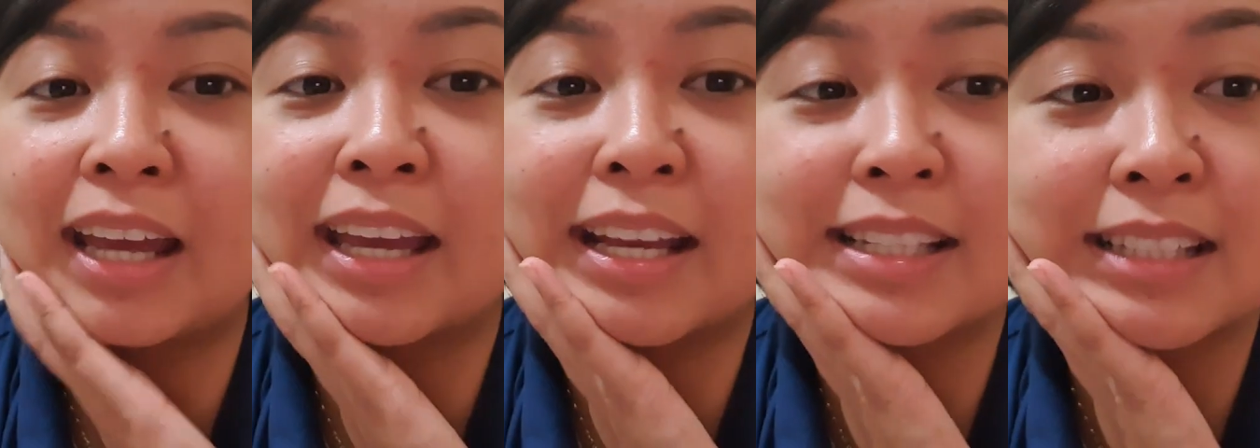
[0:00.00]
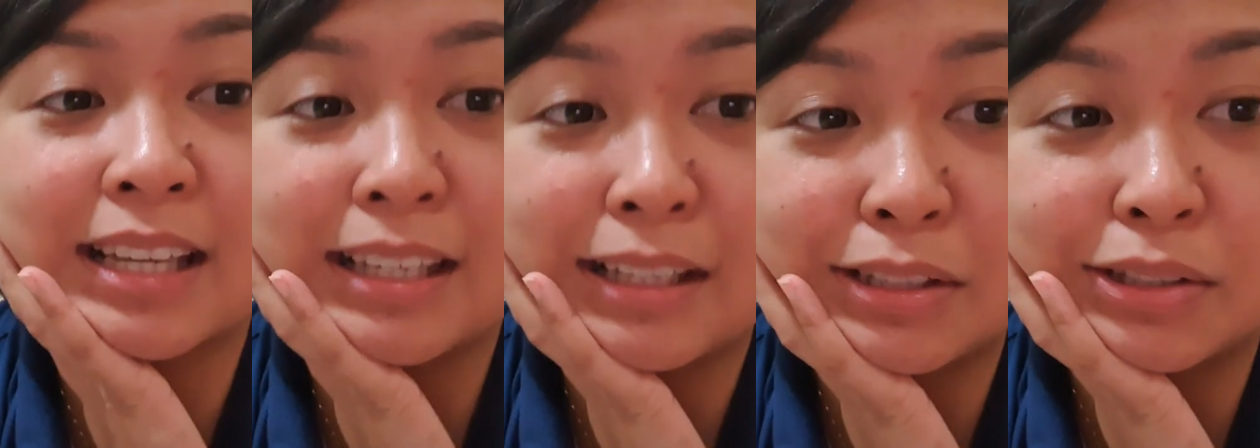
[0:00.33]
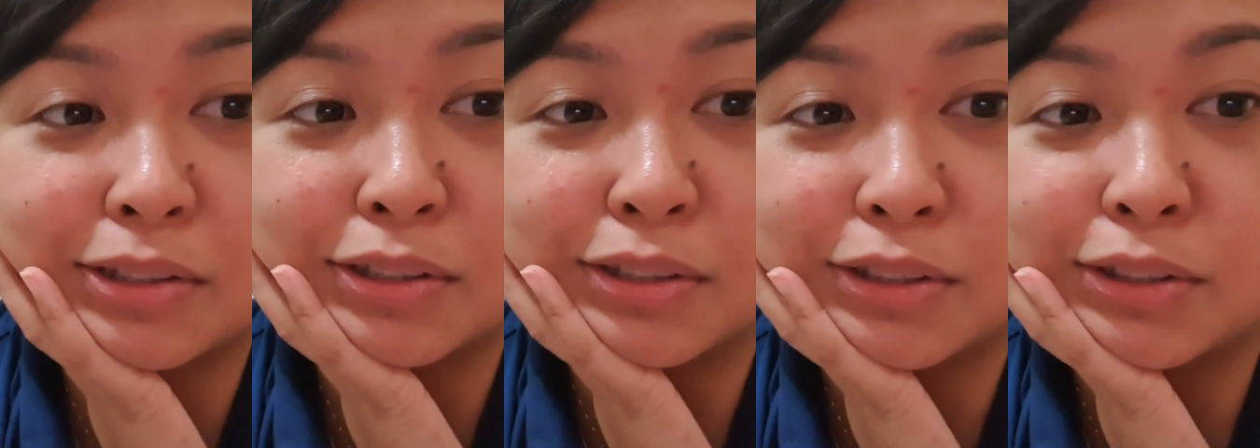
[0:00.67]
guess I need
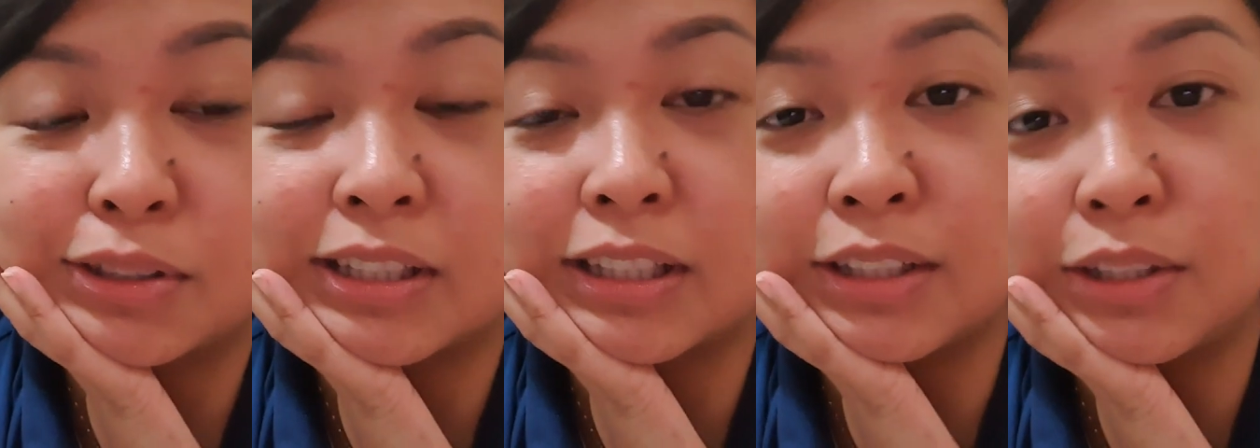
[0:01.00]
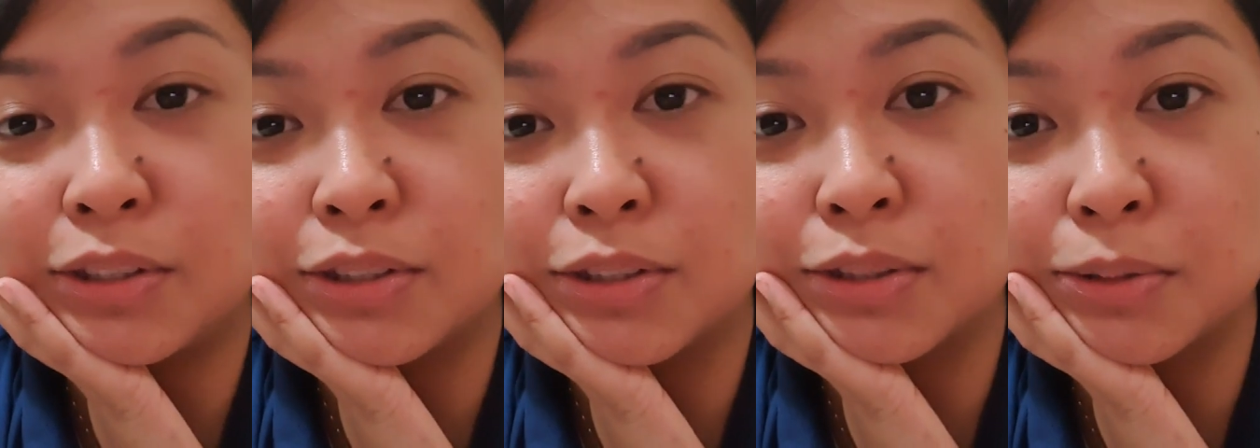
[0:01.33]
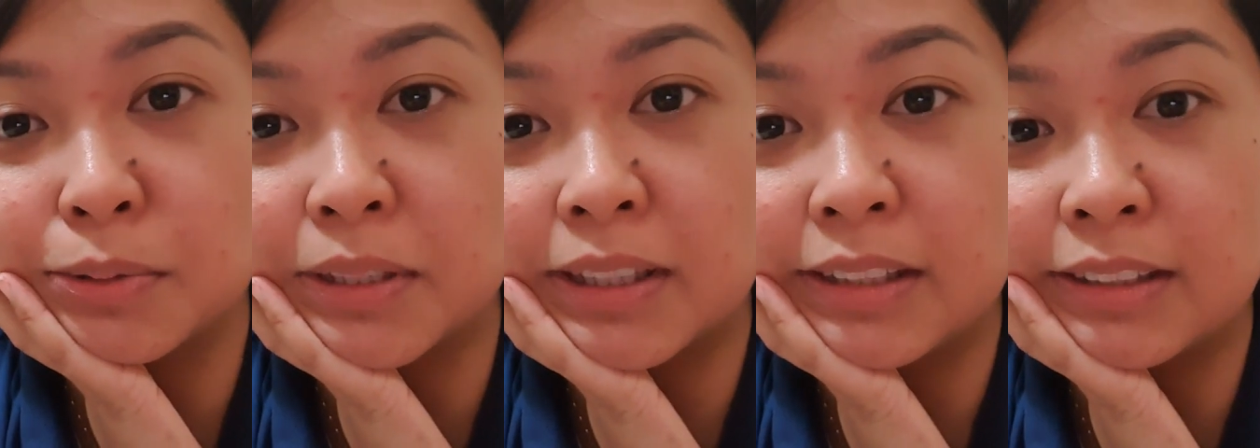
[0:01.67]
to get used to
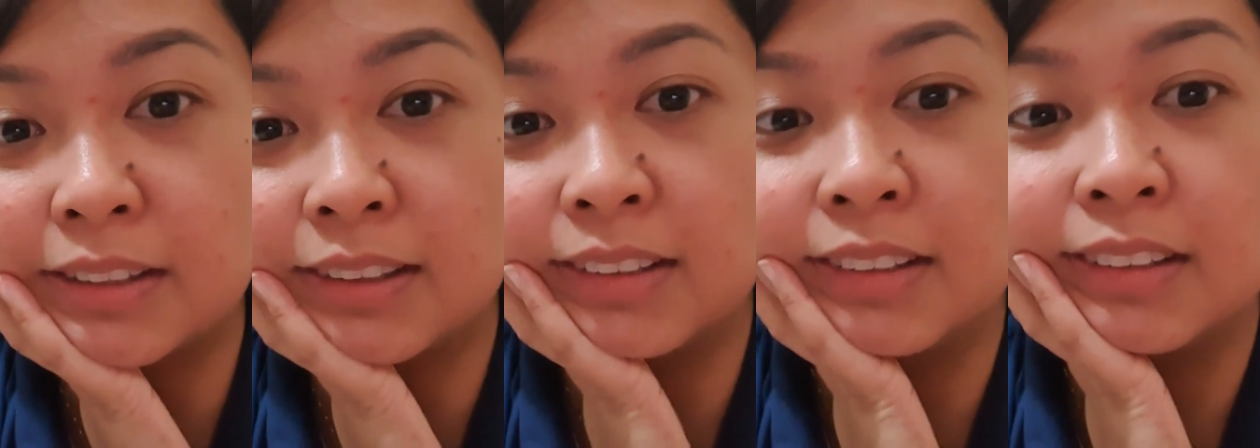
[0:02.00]
it.